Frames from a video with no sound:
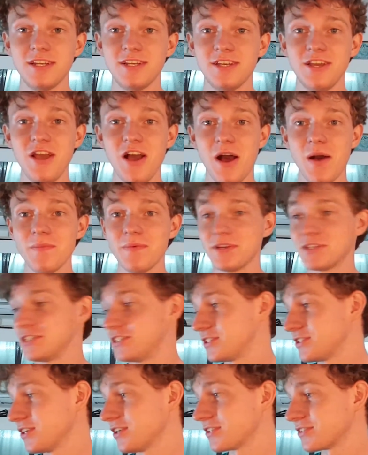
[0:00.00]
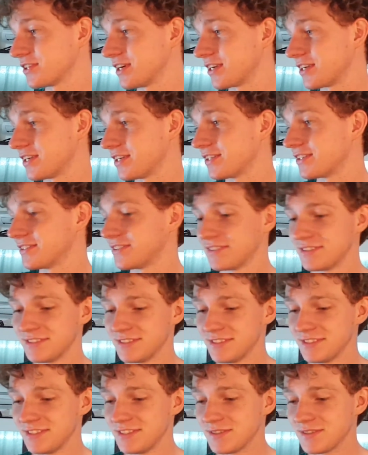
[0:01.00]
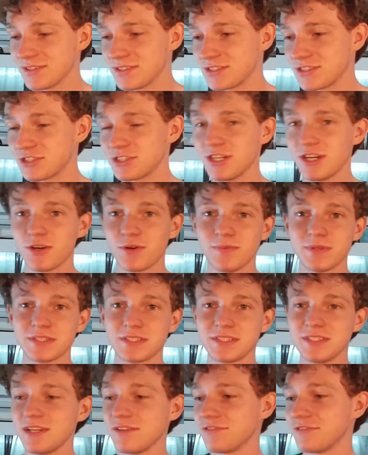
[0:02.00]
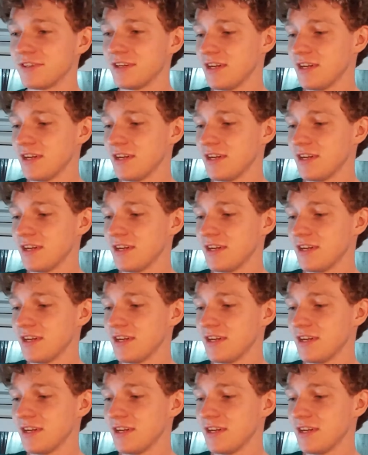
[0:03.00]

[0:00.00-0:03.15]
Yeah, I'm actually stoked right now. I'm gonna try out all my stuff.